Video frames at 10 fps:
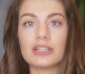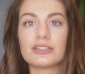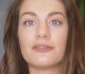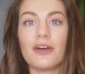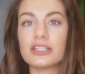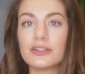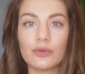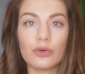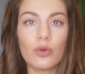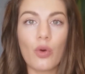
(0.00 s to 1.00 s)
So first of
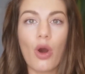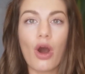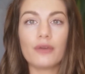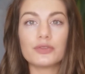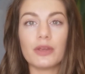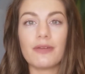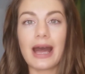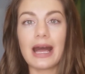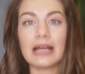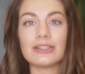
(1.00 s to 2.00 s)
all, after we've
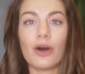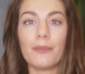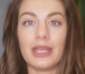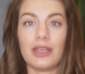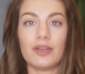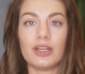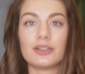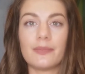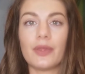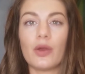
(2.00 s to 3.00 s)
had our
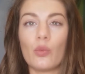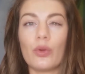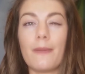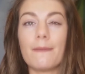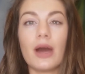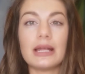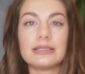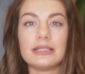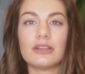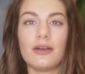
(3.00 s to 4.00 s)
period, we might
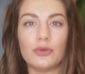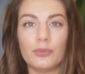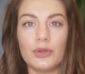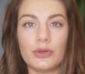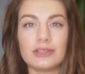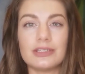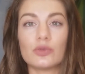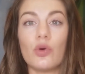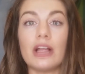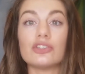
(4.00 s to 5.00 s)
see cervical mucus that's
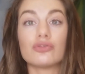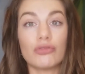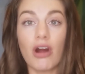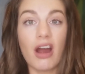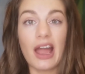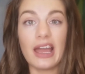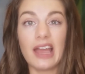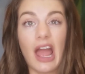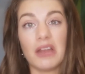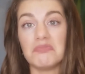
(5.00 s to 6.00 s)
quite dry
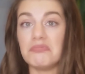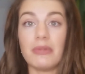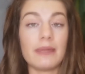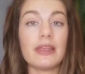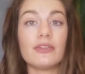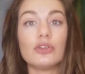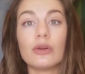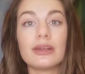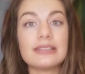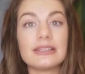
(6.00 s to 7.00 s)
and maybe even
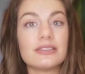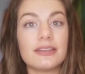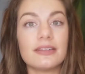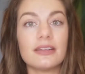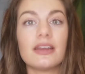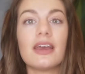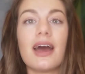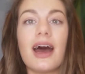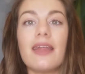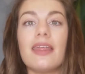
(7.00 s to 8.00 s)
non-existent.
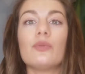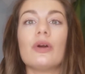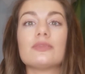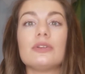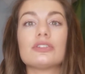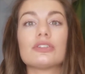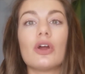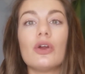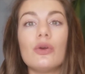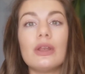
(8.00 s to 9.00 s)
And then as we
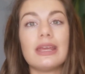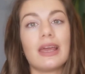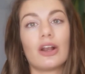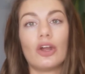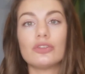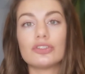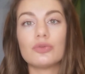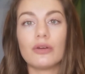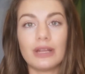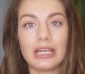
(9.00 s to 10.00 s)
slowly get closer
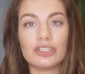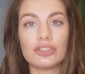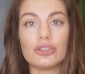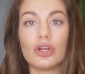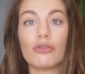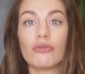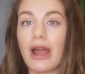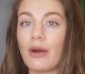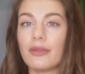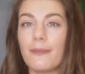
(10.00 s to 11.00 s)
to ovulation,
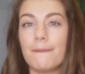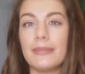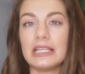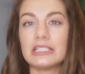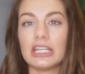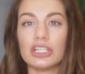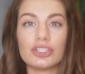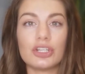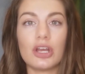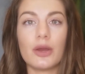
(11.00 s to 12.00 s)
around the
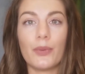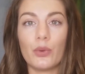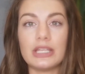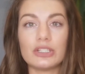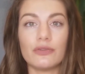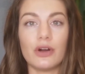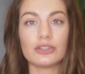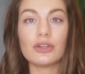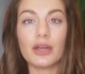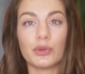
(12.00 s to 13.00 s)
mid-ish point of our
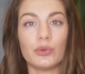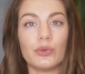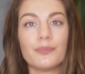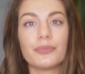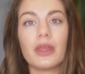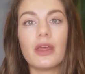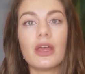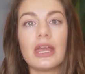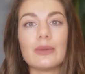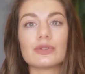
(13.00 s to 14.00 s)
cycle,
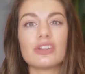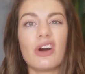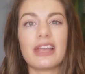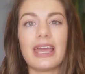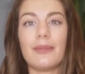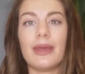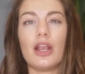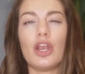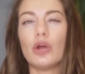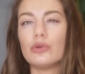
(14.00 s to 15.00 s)
it will start getting a bit
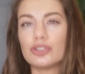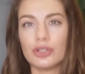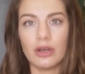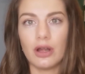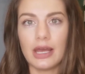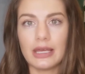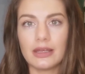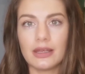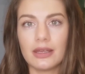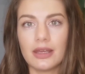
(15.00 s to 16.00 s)

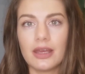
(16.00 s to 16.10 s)
lotion-like.